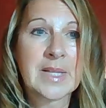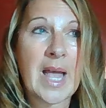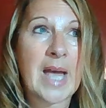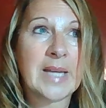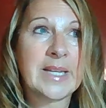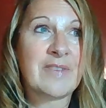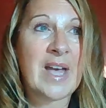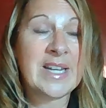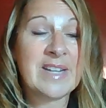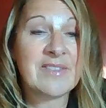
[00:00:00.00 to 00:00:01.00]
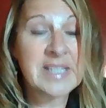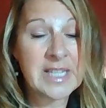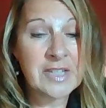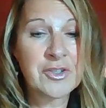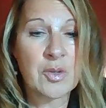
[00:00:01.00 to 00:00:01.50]
And if any of the
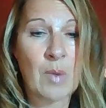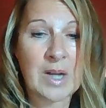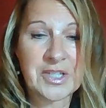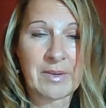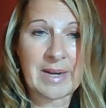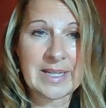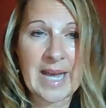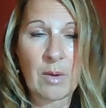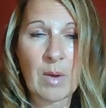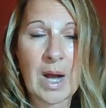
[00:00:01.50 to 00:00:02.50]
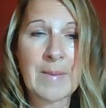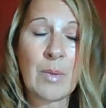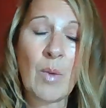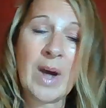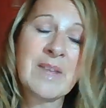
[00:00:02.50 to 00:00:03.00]
teachers are watching right now, I
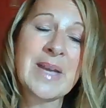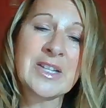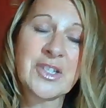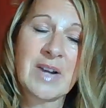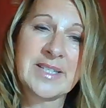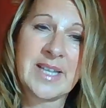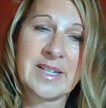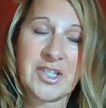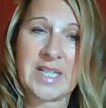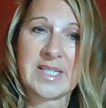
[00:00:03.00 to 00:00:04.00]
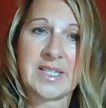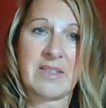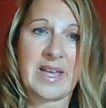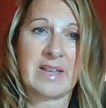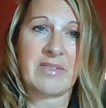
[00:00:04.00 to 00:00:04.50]
want to make sure I take a chance to
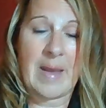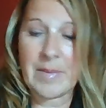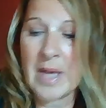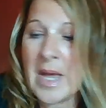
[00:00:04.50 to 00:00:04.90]
thank them,